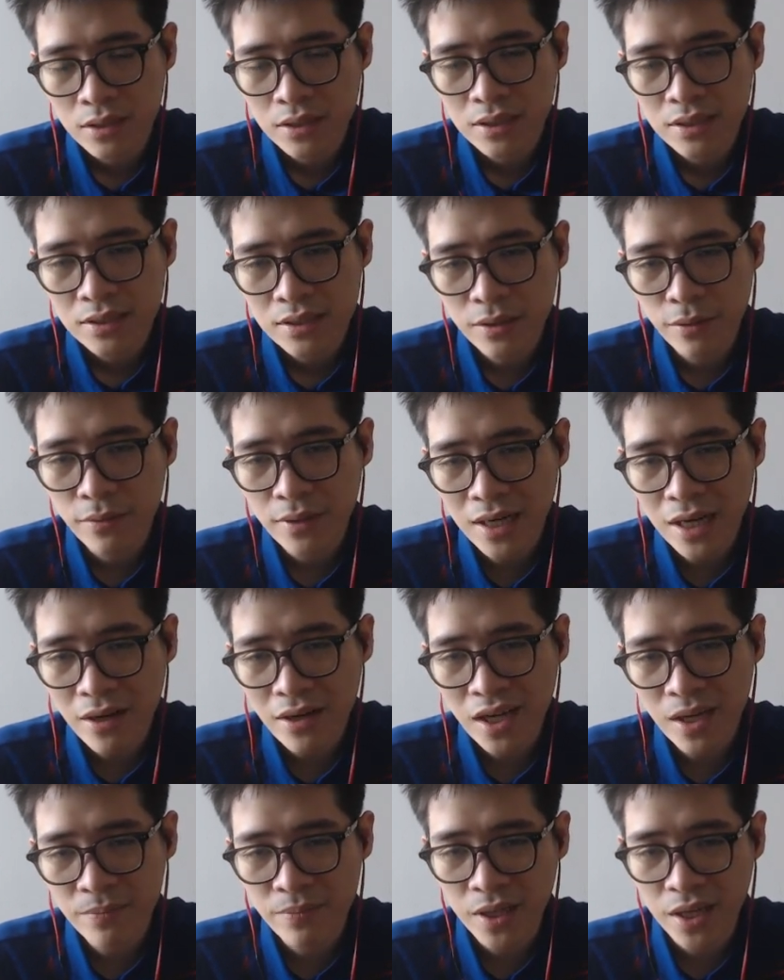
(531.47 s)
So now I
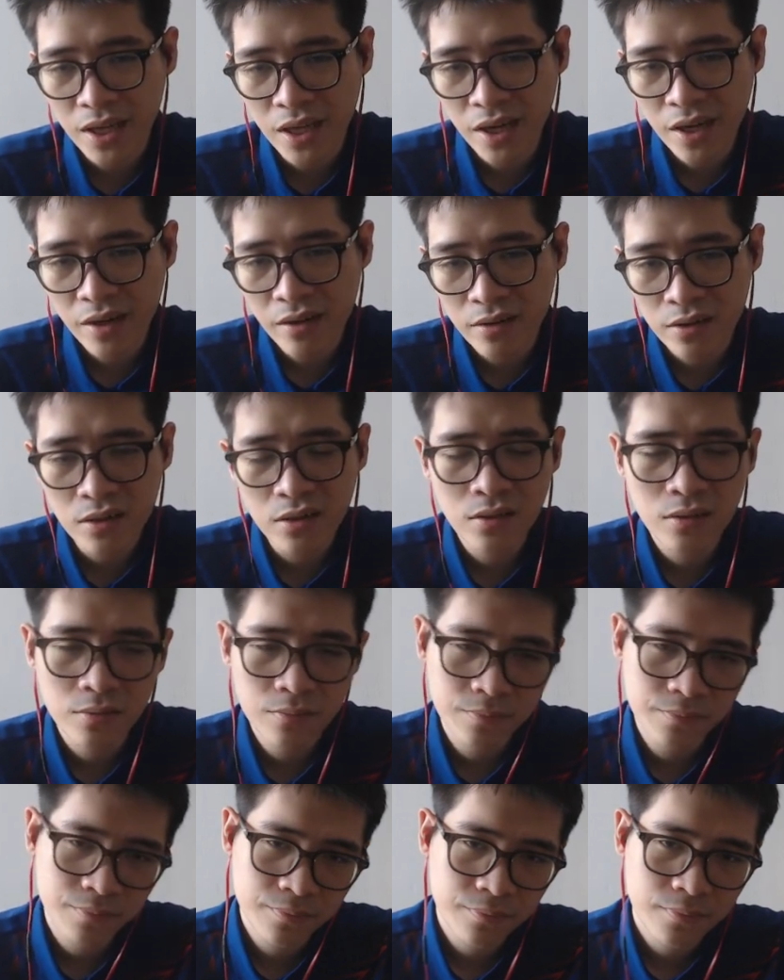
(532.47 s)
can play here.
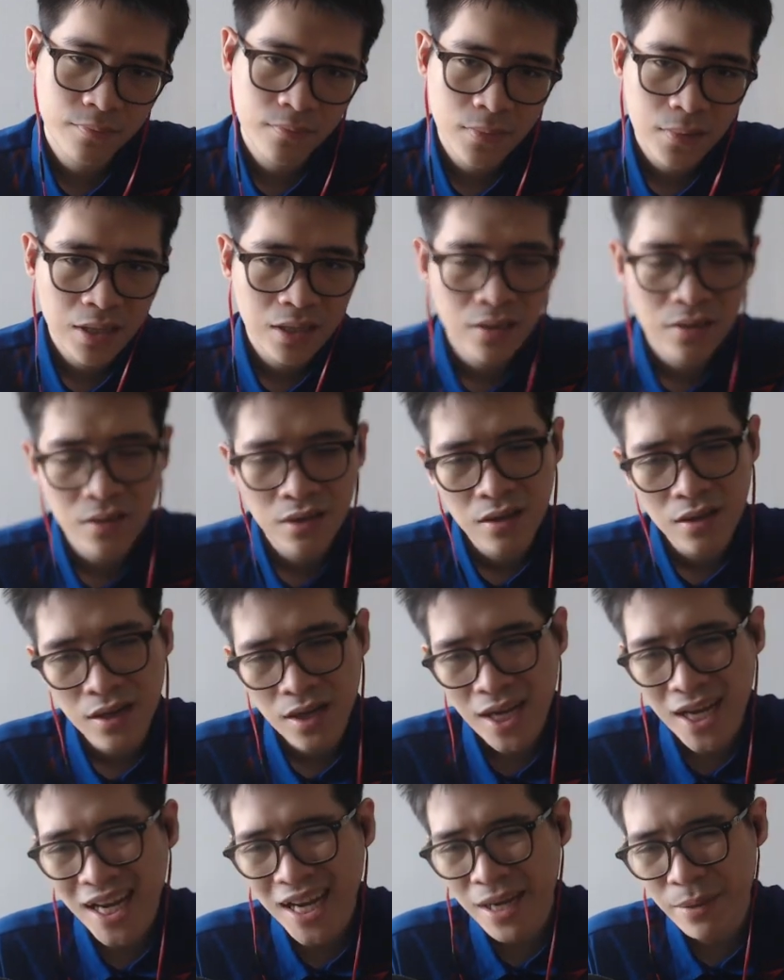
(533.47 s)

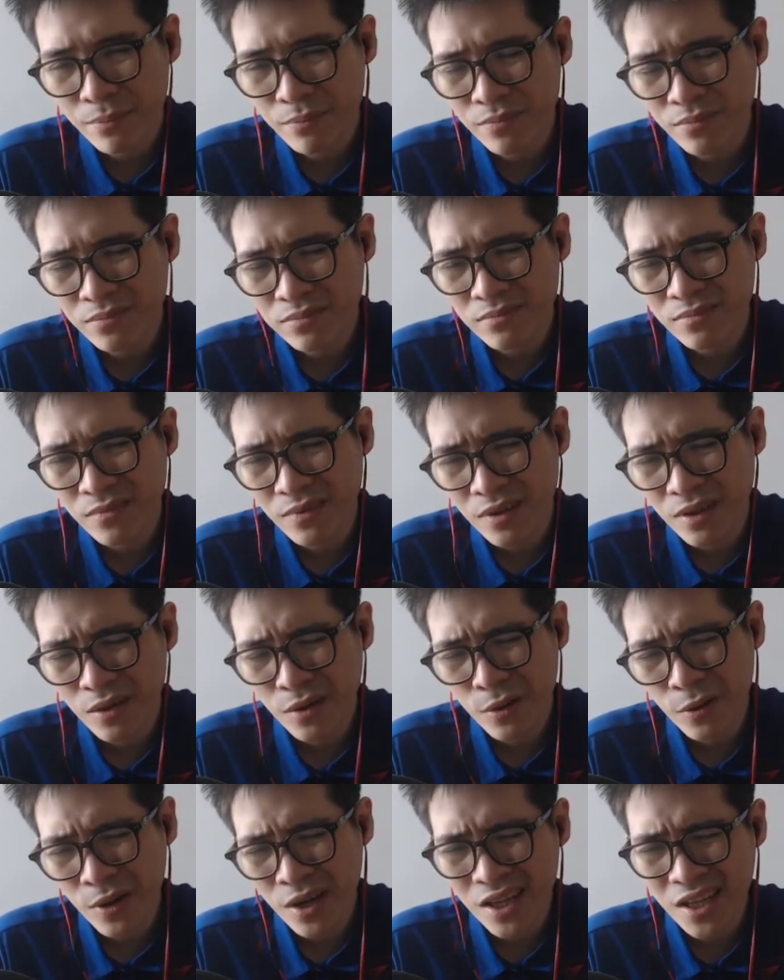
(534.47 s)
I am
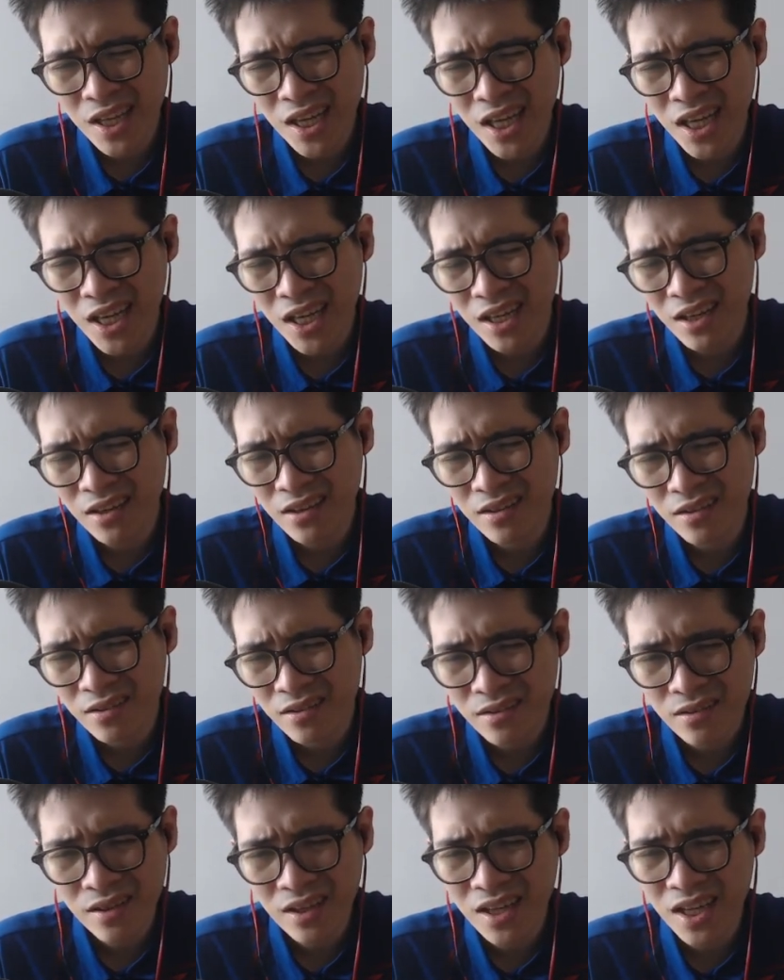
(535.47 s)
really
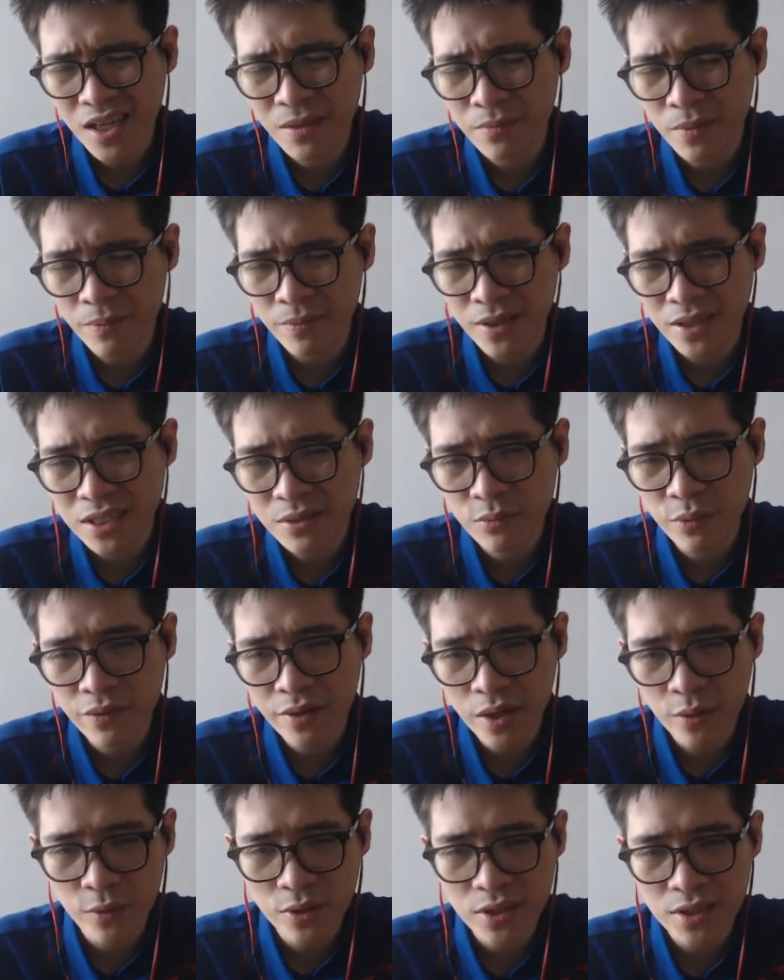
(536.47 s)
thinking about playing this move
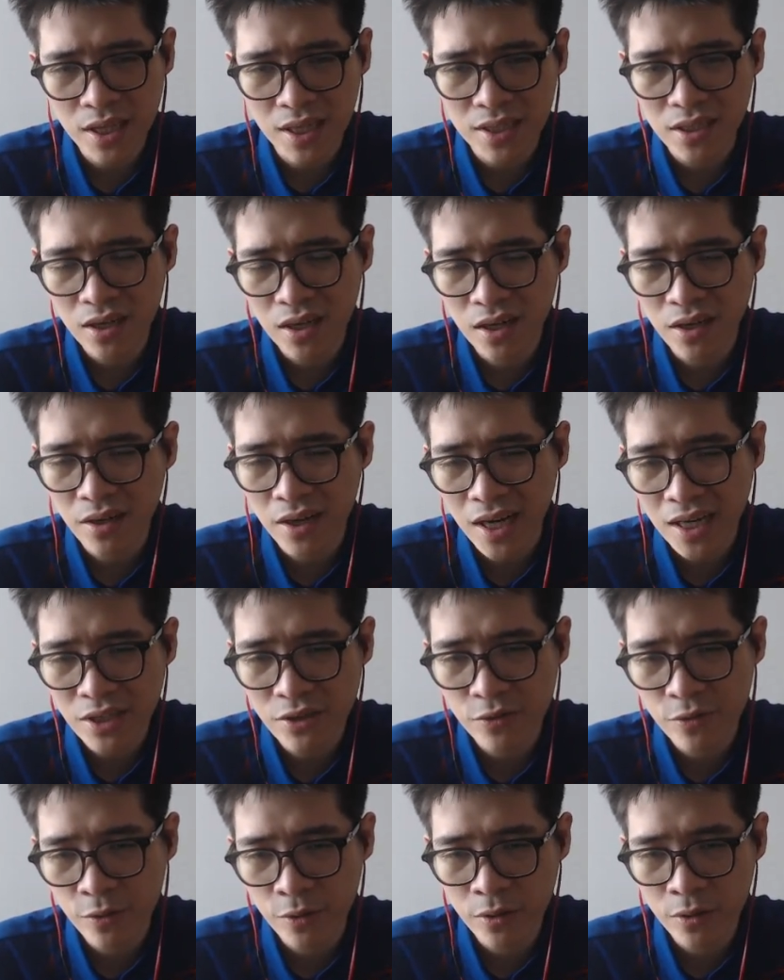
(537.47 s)
here, which is like a
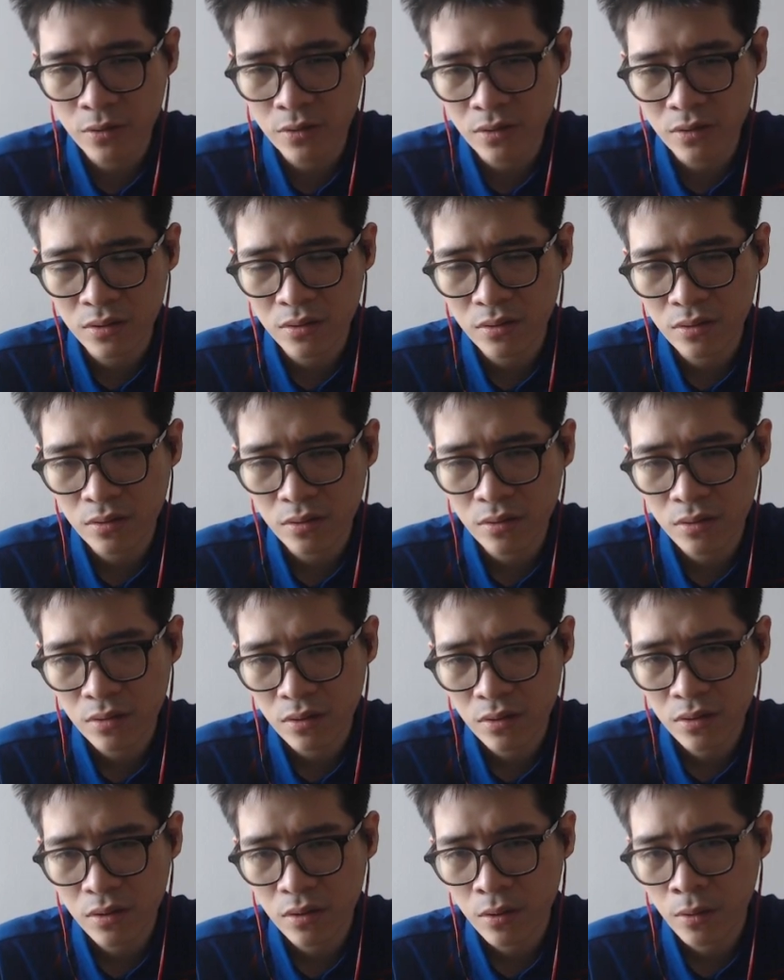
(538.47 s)
natural
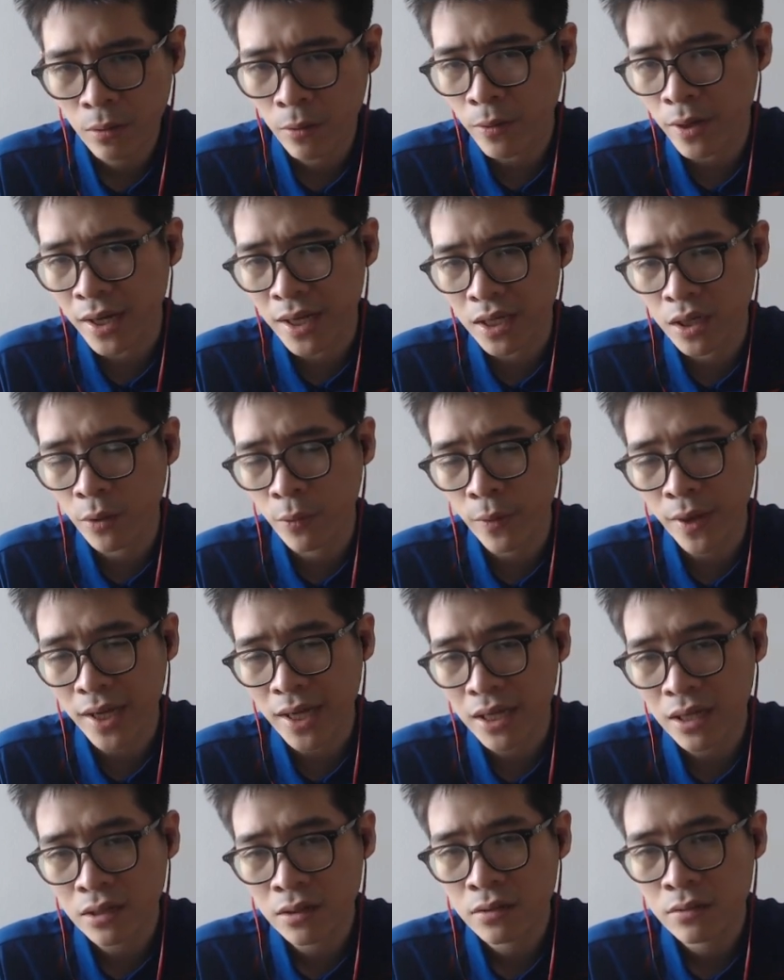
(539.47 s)
running
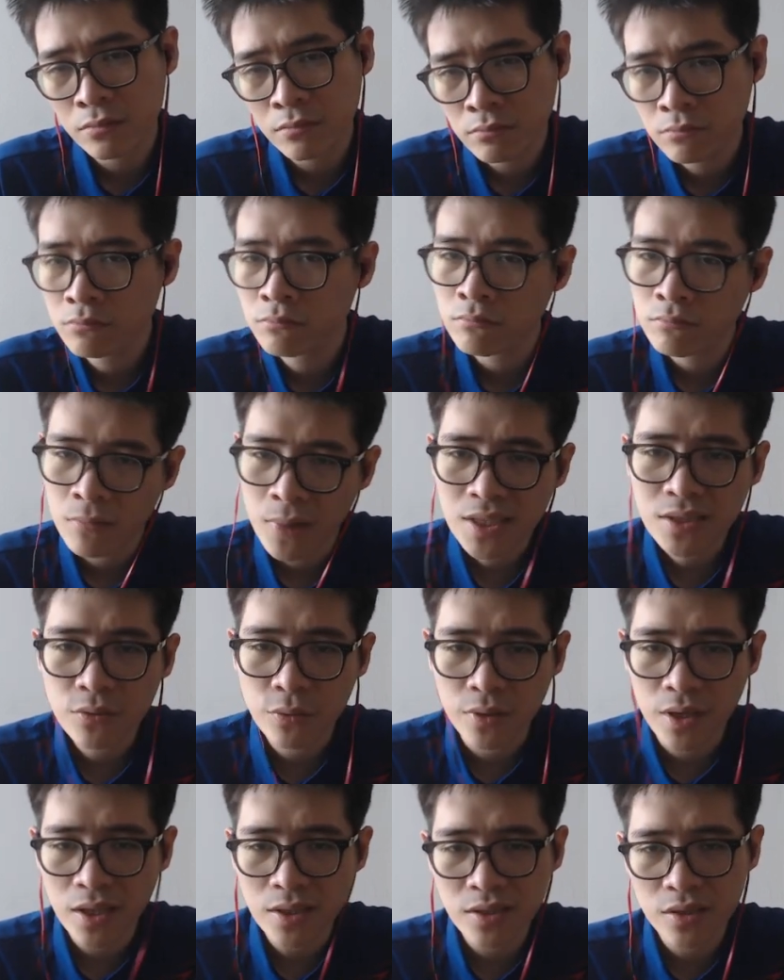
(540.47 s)
away. Let's do
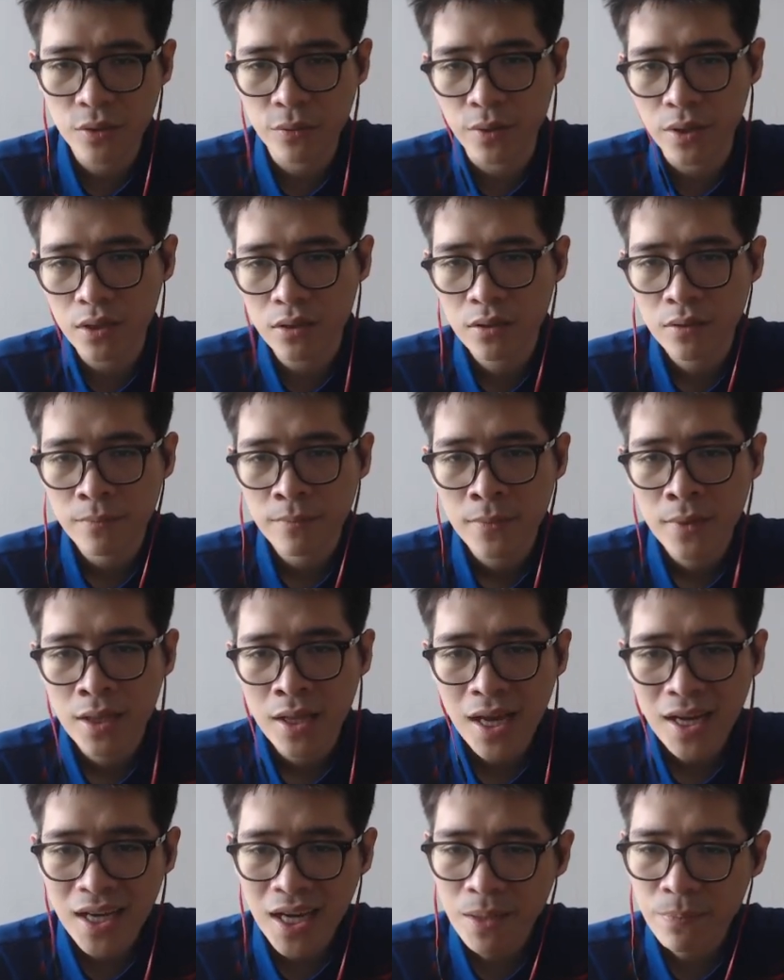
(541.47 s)
it.
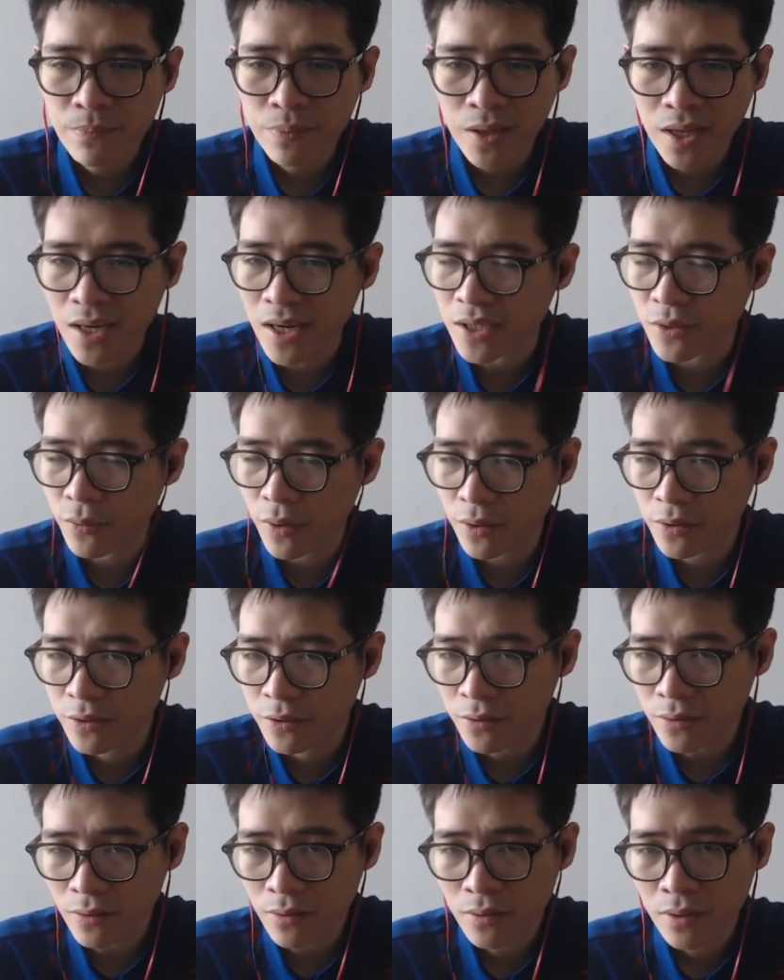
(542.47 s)
I can play as well
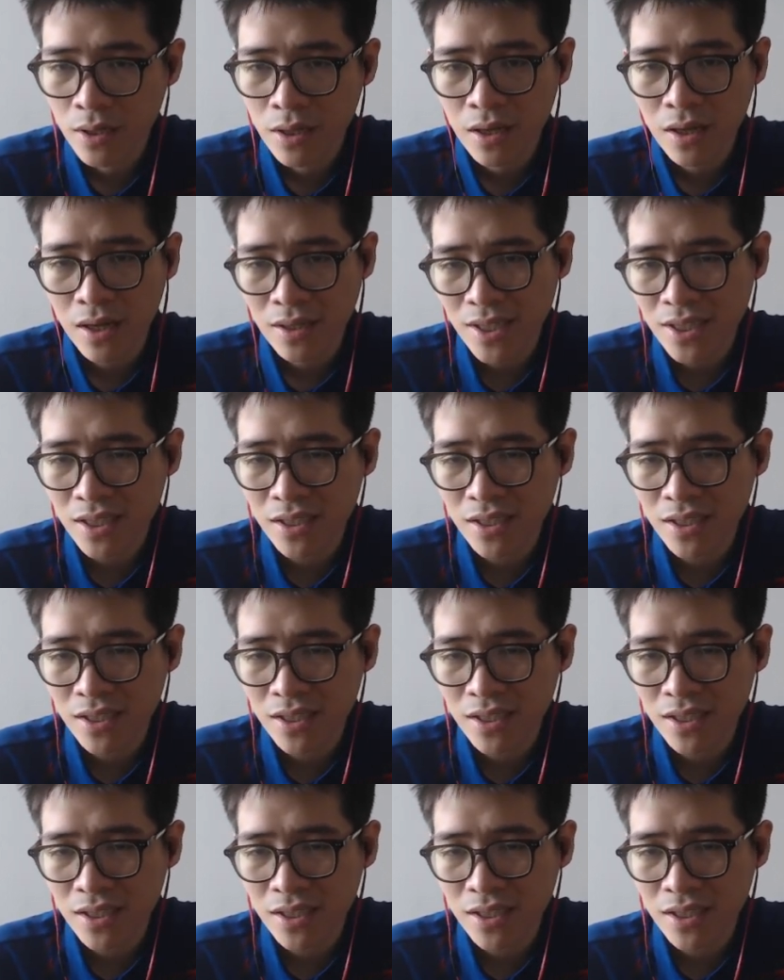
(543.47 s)
too. Attack